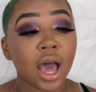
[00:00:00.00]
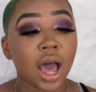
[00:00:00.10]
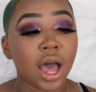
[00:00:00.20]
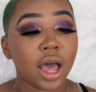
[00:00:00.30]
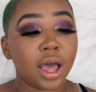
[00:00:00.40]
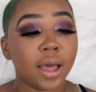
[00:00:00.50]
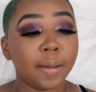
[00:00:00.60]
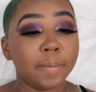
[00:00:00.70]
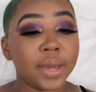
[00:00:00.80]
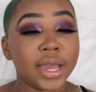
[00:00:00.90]

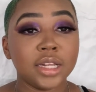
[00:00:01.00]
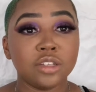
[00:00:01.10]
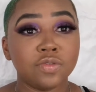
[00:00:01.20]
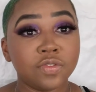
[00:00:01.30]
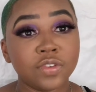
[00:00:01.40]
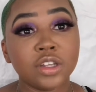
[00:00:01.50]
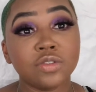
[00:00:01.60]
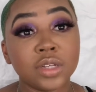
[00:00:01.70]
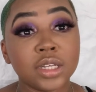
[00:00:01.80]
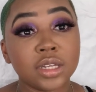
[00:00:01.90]
and it feels
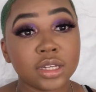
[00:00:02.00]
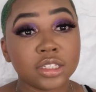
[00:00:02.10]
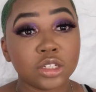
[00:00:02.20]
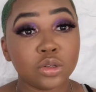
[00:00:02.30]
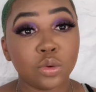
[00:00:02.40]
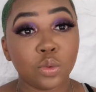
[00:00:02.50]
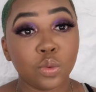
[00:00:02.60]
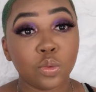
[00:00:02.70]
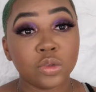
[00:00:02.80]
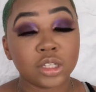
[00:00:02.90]
really good to
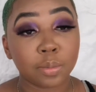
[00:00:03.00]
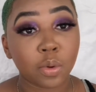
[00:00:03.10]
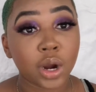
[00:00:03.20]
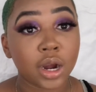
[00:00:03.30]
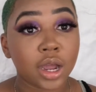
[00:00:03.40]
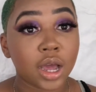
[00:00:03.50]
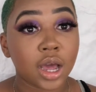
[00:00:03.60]
support.